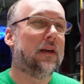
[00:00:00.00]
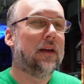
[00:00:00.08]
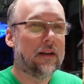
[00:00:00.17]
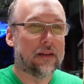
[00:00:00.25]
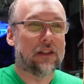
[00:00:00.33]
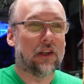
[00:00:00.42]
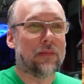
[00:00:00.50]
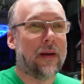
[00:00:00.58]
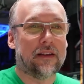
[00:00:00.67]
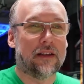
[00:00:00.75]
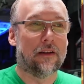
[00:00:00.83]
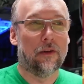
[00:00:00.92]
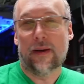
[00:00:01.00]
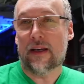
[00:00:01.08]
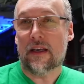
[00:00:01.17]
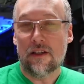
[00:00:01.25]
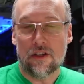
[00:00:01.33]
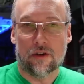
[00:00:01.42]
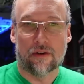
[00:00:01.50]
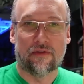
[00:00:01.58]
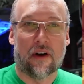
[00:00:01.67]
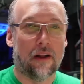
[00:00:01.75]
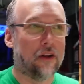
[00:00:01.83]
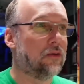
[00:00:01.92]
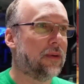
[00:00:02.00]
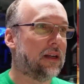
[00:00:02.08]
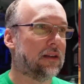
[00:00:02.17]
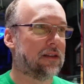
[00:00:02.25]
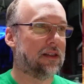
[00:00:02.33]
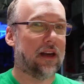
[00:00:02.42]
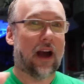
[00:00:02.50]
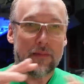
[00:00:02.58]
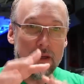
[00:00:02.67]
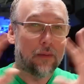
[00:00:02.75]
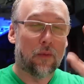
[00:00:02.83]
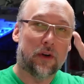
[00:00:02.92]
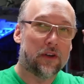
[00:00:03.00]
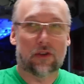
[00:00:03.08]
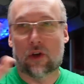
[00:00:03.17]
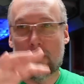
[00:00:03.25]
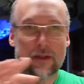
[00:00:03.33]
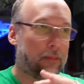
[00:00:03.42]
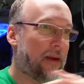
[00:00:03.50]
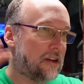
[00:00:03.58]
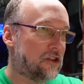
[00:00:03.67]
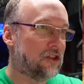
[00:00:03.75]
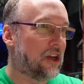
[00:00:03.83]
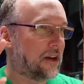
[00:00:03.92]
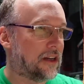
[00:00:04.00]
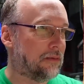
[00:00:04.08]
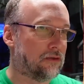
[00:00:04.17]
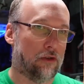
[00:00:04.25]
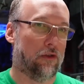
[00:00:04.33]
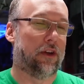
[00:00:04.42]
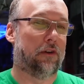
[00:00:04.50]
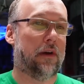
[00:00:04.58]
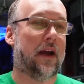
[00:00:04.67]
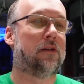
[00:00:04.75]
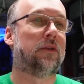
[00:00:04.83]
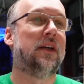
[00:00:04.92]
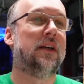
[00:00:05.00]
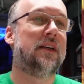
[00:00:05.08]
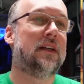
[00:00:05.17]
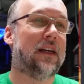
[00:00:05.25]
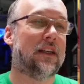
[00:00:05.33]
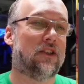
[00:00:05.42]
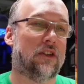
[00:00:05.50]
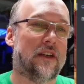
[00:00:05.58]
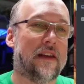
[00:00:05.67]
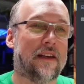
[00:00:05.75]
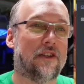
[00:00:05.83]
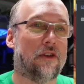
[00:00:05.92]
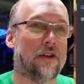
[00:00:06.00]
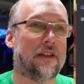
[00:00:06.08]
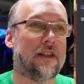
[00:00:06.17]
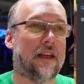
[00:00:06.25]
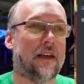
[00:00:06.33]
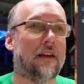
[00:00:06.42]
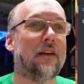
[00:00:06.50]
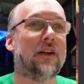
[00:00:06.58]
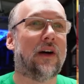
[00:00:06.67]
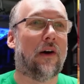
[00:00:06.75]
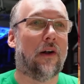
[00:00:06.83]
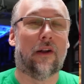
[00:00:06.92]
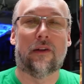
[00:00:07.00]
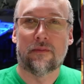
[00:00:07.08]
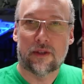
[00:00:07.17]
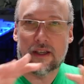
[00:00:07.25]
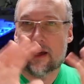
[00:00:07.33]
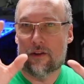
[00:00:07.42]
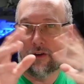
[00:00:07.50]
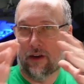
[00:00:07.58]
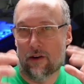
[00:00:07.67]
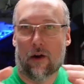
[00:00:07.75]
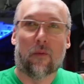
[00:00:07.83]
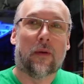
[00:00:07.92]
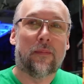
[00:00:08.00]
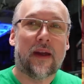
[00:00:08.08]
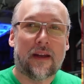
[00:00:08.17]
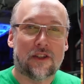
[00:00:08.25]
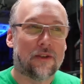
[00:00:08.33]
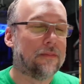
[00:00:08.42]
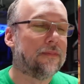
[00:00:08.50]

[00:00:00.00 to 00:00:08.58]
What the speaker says: and this just makes it a little bit easier to follow because the IBM one, there's a whole bunch of pages you got to keep scrolling around. It's just nicer to see it all together here on one page.